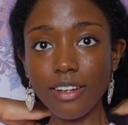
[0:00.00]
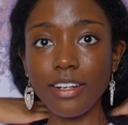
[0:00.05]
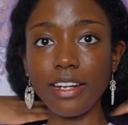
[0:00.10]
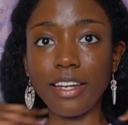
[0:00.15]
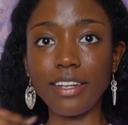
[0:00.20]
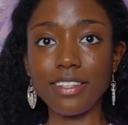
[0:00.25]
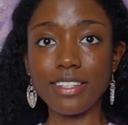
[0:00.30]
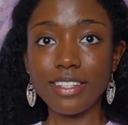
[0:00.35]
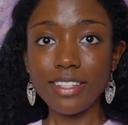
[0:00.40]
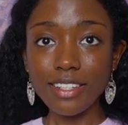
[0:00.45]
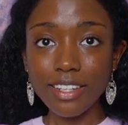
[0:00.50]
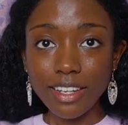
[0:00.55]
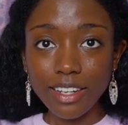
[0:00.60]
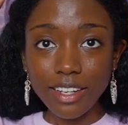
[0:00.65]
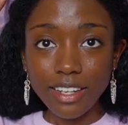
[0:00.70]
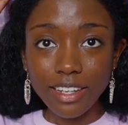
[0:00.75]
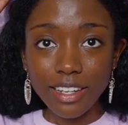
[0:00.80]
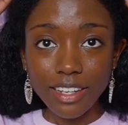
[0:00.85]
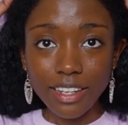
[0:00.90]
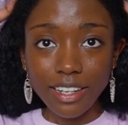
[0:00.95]
All right,
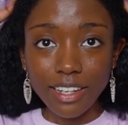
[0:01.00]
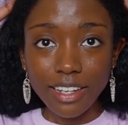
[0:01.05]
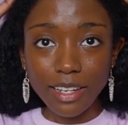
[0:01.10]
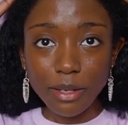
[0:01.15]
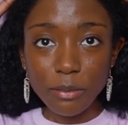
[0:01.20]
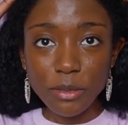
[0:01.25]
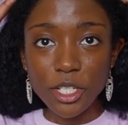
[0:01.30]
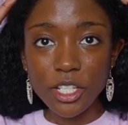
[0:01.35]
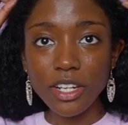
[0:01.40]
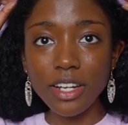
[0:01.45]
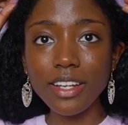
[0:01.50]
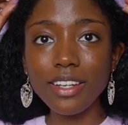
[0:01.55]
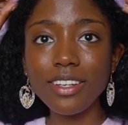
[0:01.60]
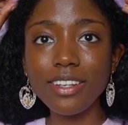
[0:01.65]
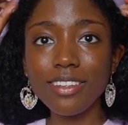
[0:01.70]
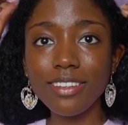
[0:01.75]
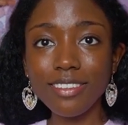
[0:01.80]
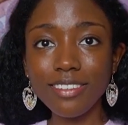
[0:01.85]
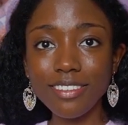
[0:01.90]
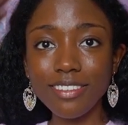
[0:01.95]
uh, I'm
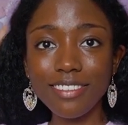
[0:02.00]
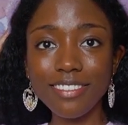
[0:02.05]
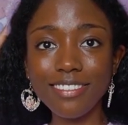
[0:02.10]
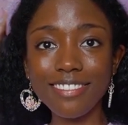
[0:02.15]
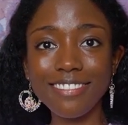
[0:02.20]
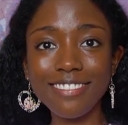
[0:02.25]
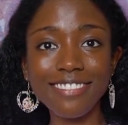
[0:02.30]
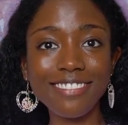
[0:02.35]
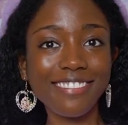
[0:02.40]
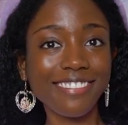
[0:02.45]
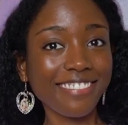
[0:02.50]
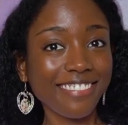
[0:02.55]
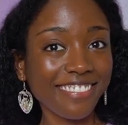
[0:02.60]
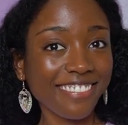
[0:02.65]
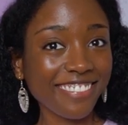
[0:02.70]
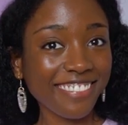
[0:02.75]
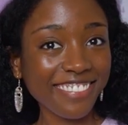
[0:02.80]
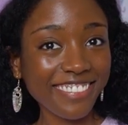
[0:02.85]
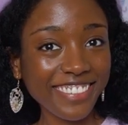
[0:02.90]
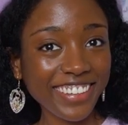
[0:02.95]
shiny.
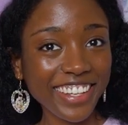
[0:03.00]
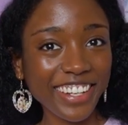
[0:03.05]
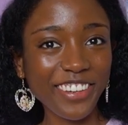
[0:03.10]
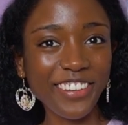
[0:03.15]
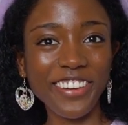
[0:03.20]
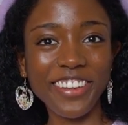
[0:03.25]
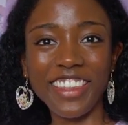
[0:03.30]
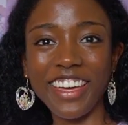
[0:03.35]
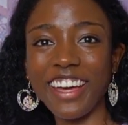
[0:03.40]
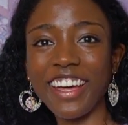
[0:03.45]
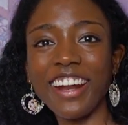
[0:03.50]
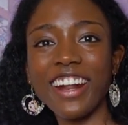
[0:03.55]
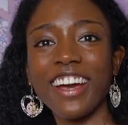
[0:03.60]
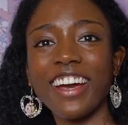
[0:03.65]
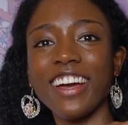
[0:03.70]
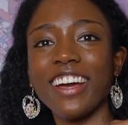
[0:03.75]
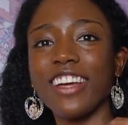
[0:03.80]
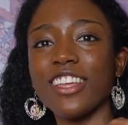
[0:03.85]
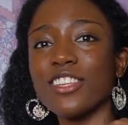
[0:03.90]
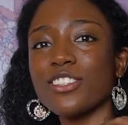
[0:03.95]
Ignore that.
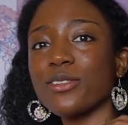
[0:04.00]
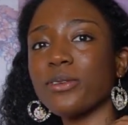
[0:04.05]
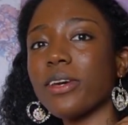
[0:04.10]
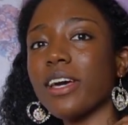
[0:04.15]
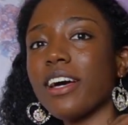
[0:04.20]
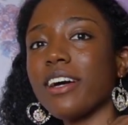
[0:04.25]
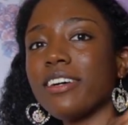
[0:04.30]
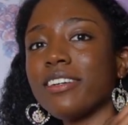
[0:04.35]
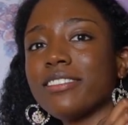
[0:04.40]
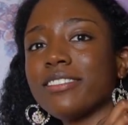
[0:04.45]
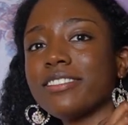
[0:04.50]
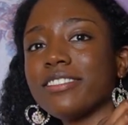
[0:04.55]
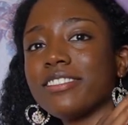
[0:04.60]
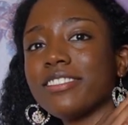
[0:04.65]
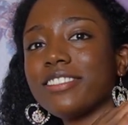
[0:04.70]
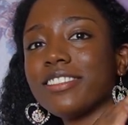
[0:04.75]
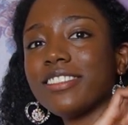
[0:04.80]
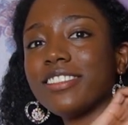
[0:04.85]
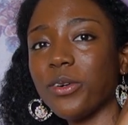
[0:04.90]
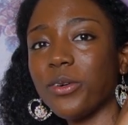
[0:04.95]
So we have
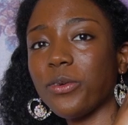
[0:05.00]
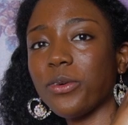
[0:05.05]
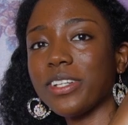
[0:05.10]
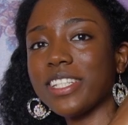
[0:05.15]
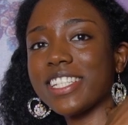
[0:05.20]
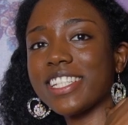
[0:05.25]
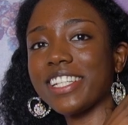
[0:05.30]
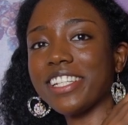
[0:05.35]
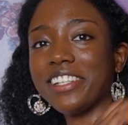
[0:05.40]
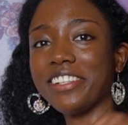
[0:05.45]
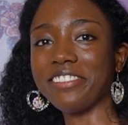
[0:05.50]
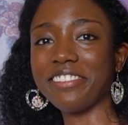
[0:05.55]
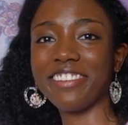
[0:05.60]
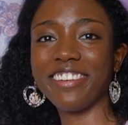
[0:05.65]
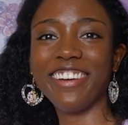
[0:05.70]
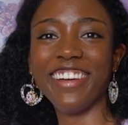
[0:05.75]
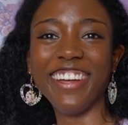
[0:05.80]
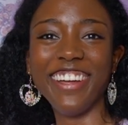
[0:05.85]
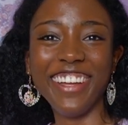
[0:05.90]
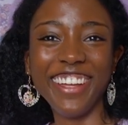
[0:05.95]
one
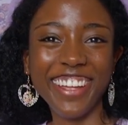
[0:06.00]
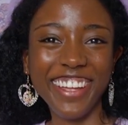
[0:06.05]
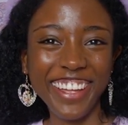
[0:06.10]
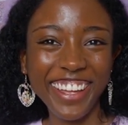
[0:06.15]
sleeve.